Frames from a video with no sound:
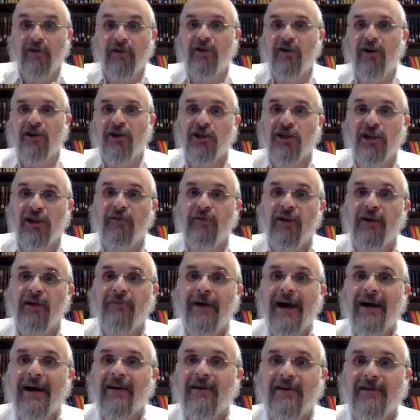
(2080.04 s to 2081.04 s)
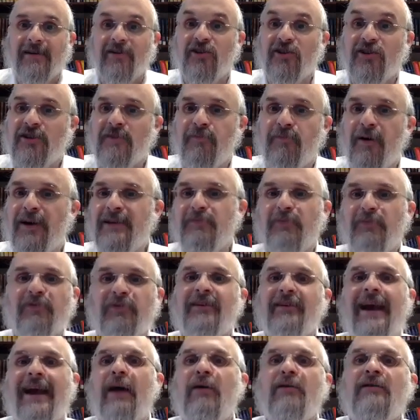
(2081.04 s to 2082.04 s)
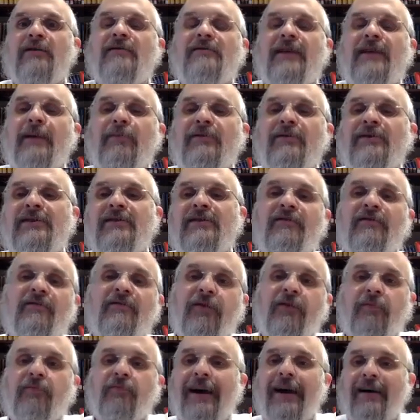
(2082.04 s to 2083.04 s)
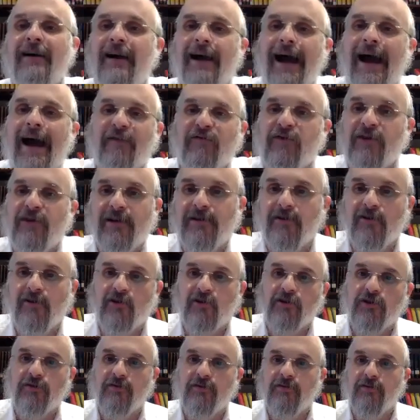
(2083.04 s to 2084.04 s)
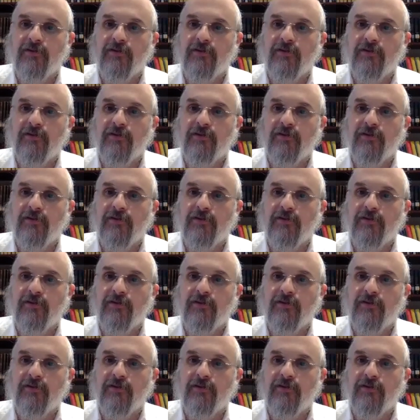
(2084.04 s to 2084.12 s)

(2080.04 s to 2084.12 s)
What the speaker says: the kosher laviyim achar kiddush. It's impossible to carry these tables in from after kiddush.